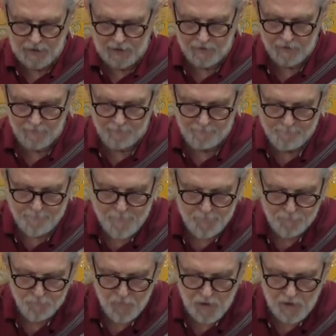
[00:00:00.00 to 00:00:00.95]
Here,
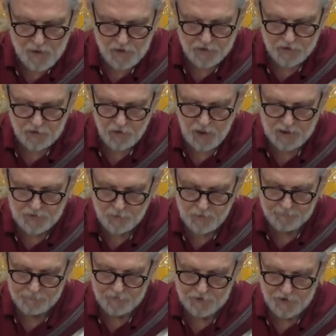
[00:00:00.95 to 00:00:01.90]
there's a
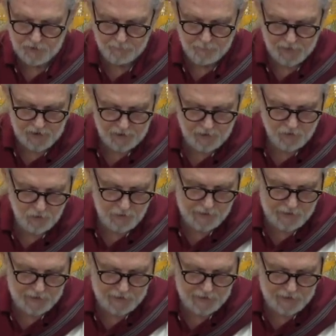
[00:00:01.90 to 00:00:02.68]
cross-reference on page